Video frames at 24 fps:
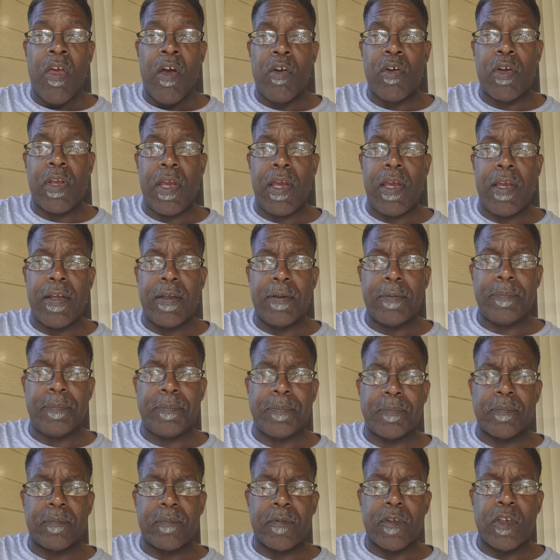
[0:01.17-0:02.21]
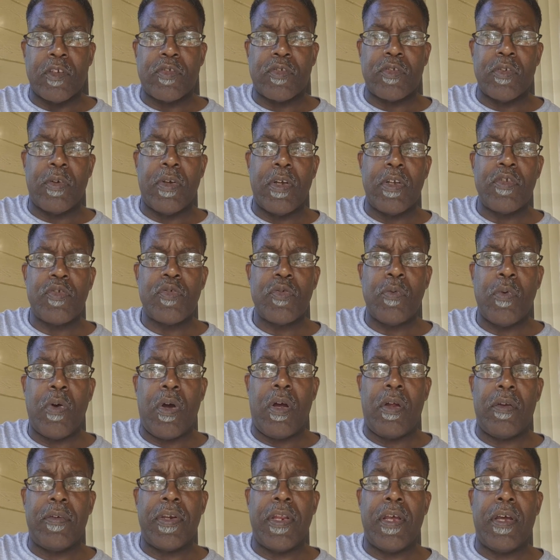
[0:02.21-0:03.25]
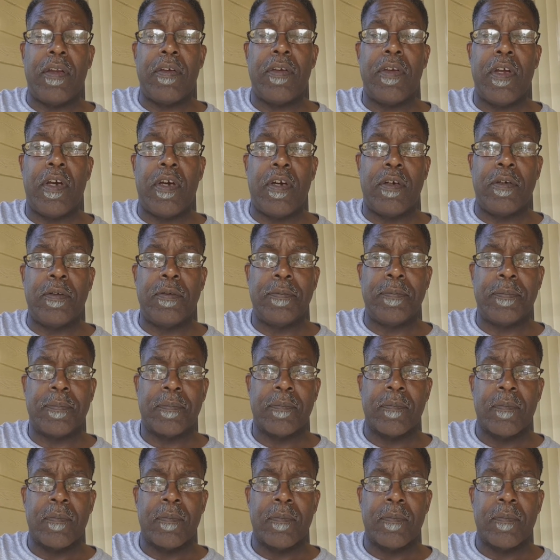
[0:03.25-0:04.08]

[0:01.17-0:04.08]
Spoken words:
Okay, so as you all now know,